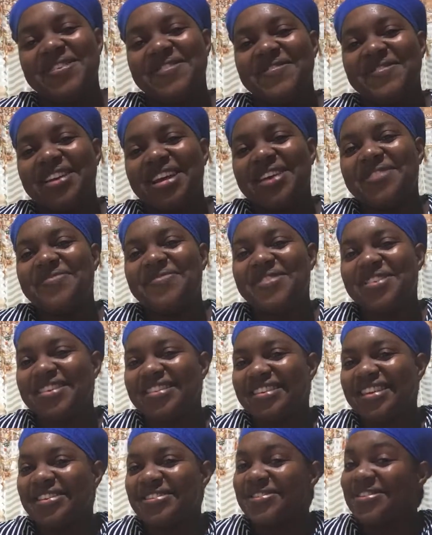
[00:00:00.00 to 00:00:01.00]
But I
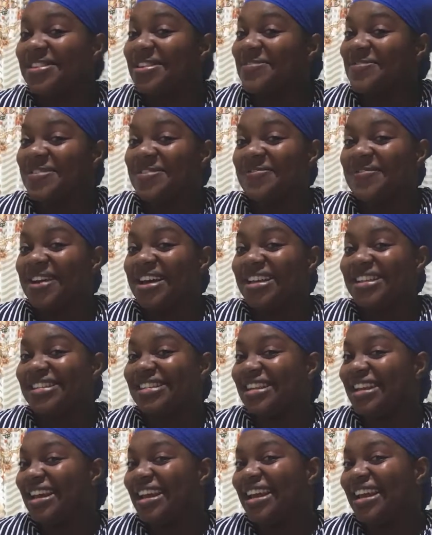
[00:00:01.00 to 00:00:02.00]
appreciate you stopping by
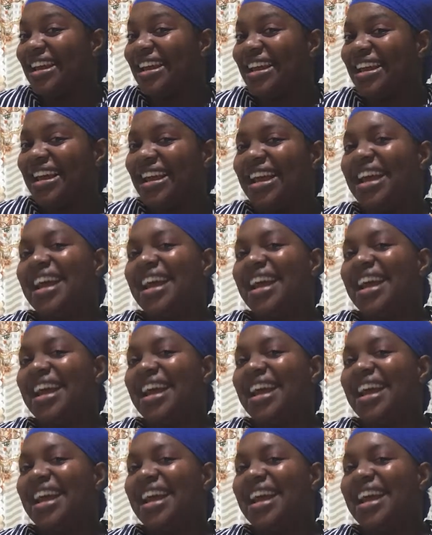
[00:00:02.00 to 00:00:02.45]
today.